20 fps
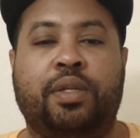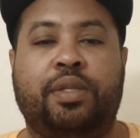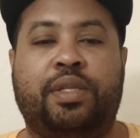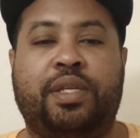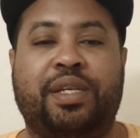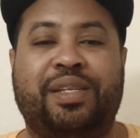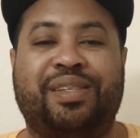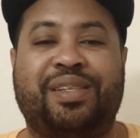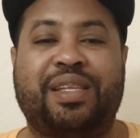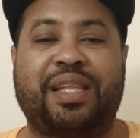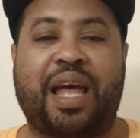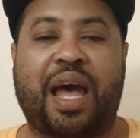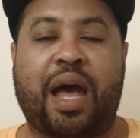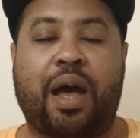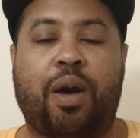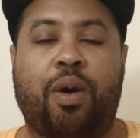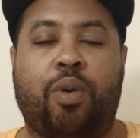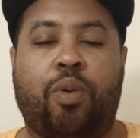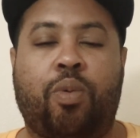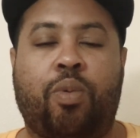does
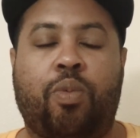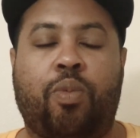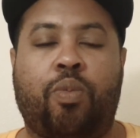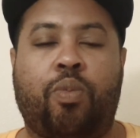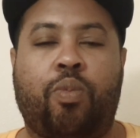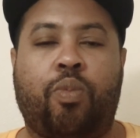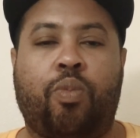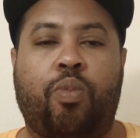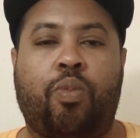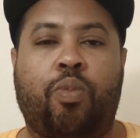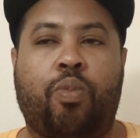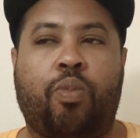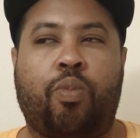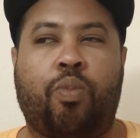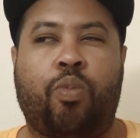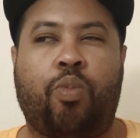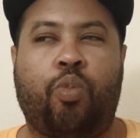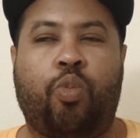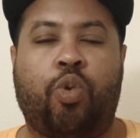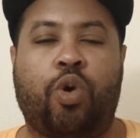not
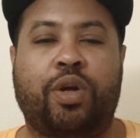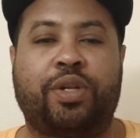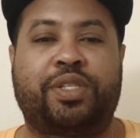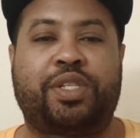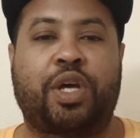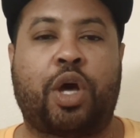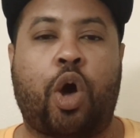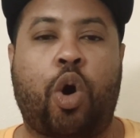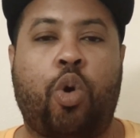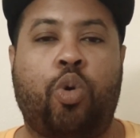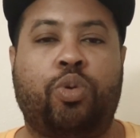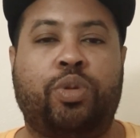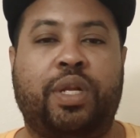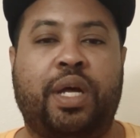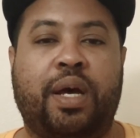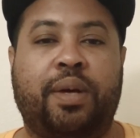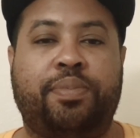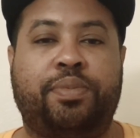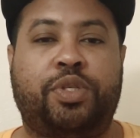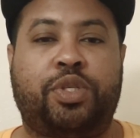want to own
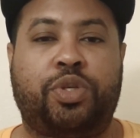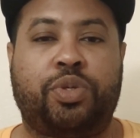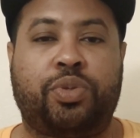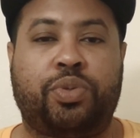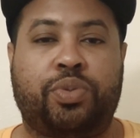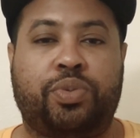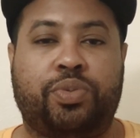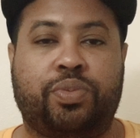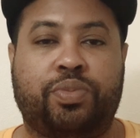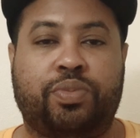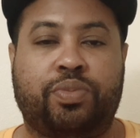up to.